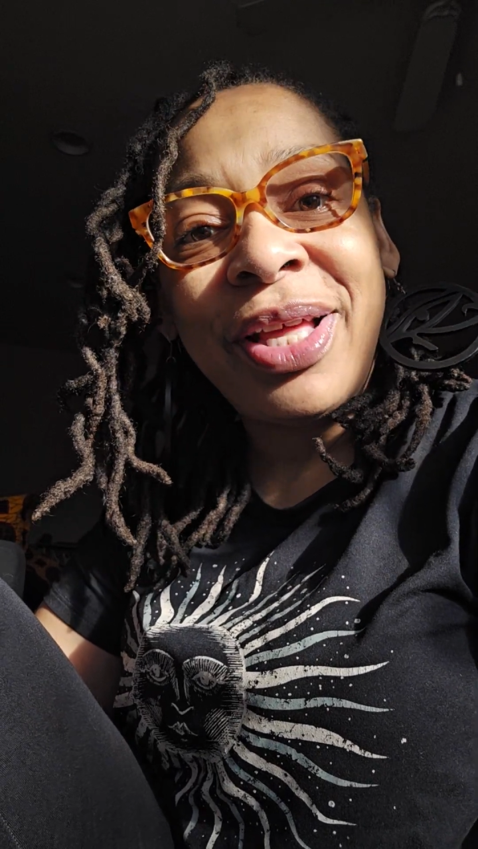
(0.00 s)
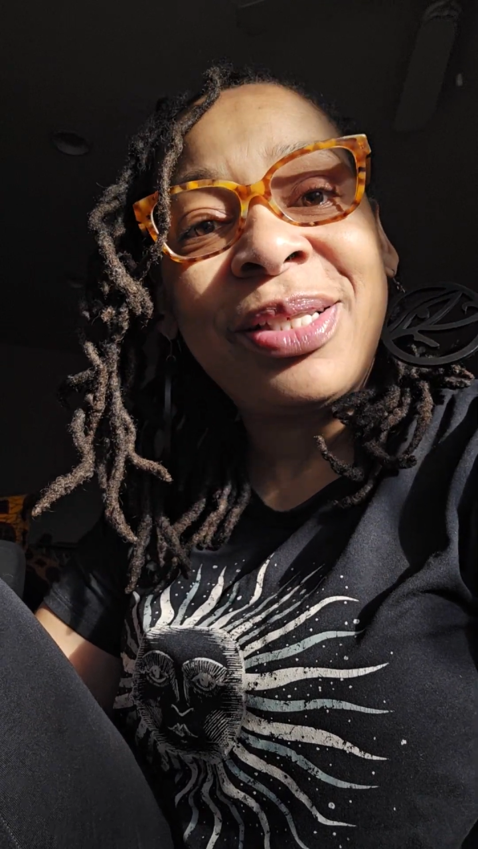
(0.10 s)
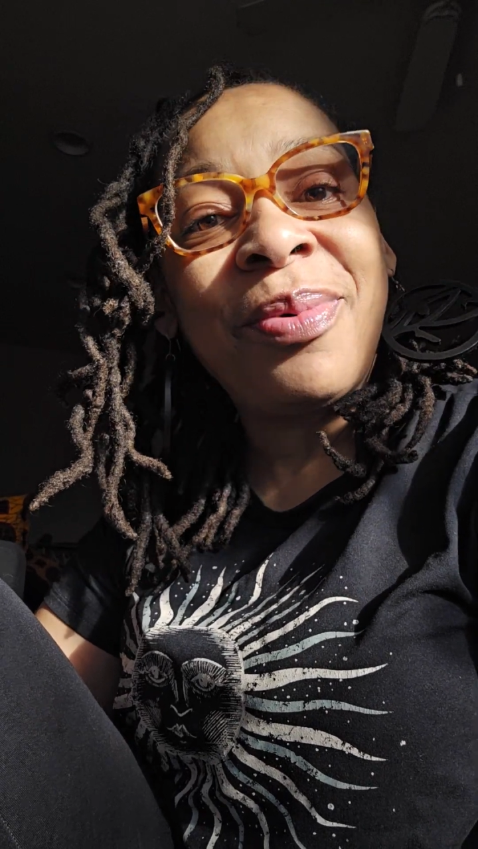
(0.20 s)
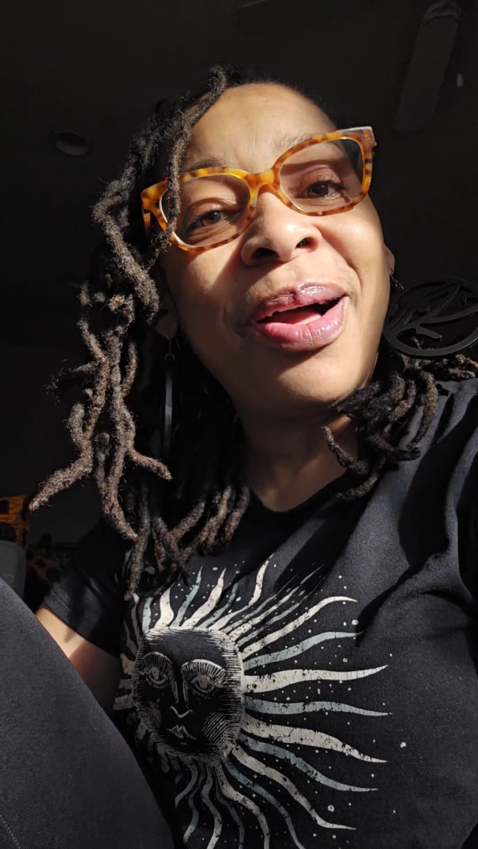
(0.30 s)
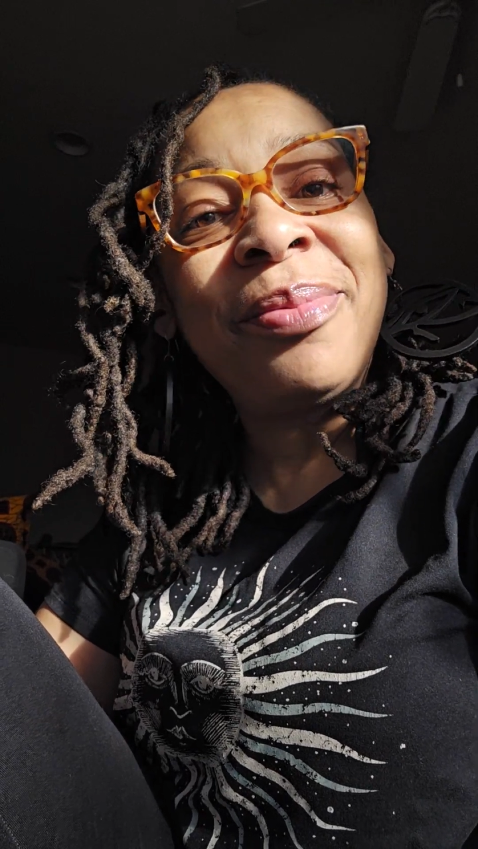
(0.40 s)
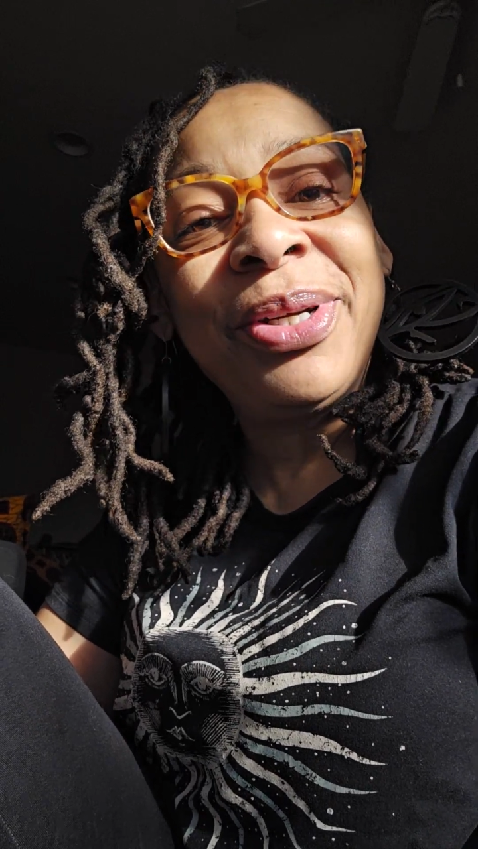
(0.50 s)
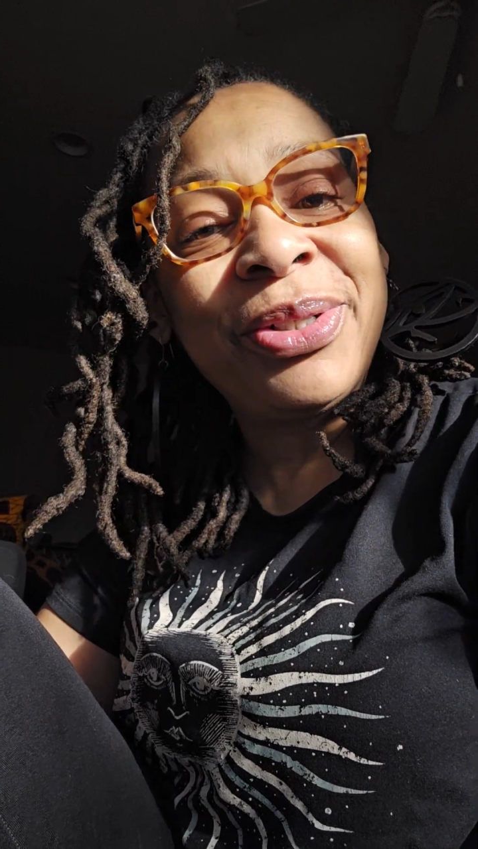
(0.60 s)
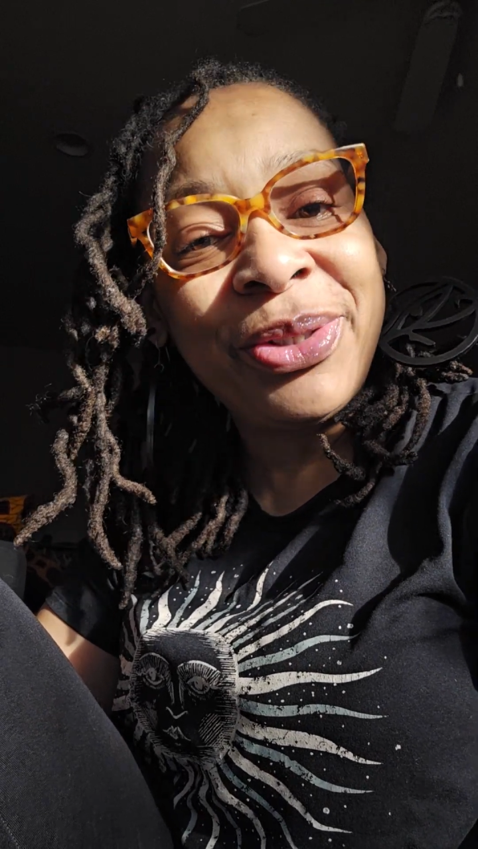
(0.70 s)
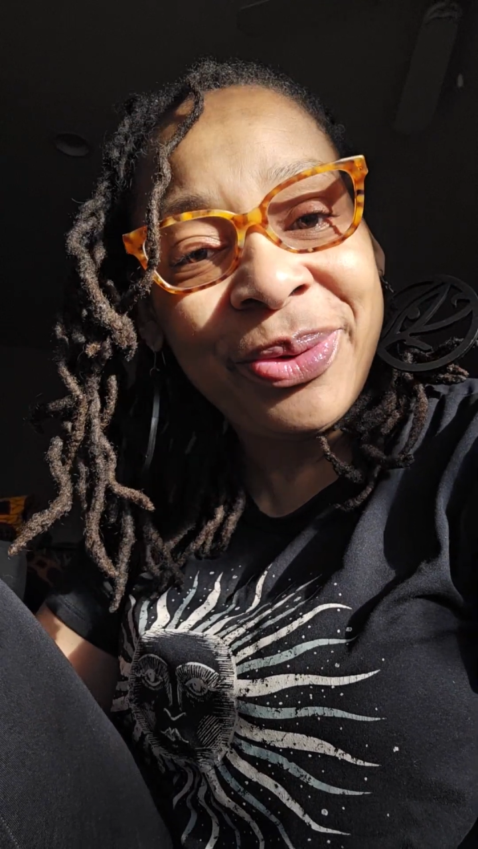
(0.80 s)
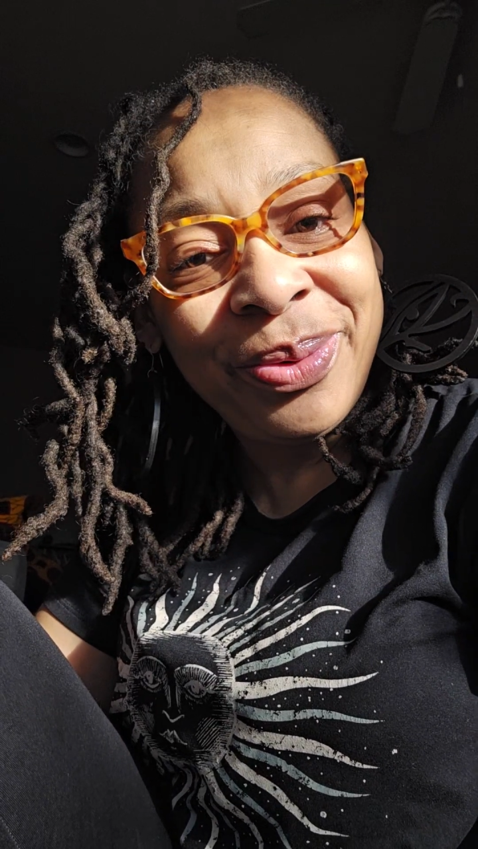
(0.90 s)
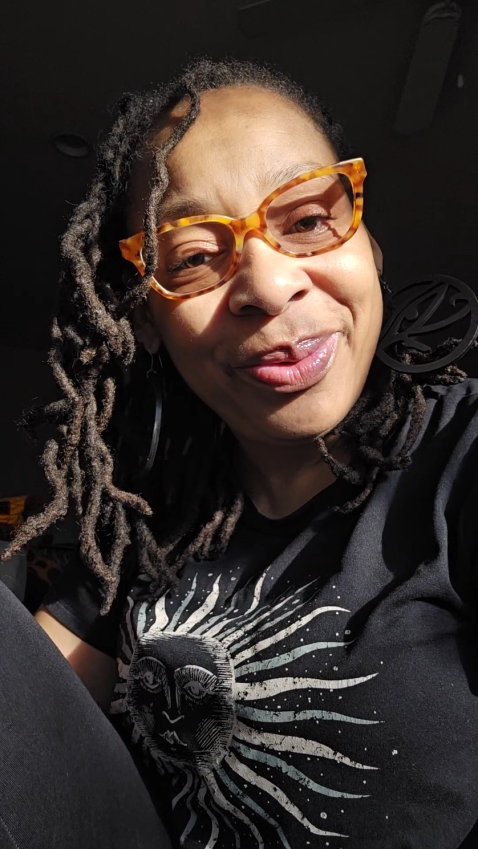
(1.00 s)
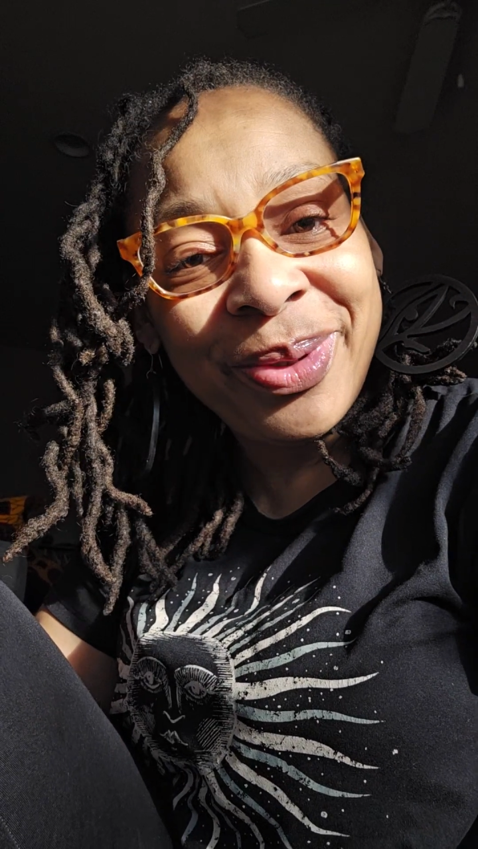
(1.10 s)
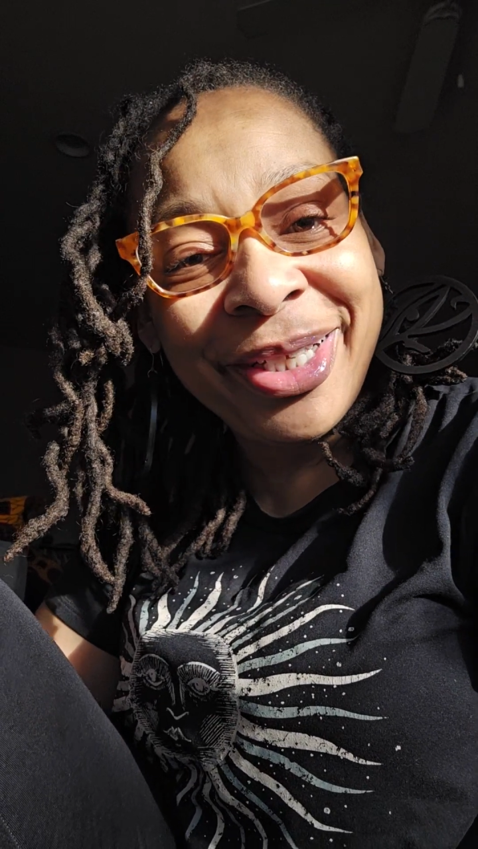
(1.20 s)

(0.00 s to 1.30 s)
that's why I'm here too.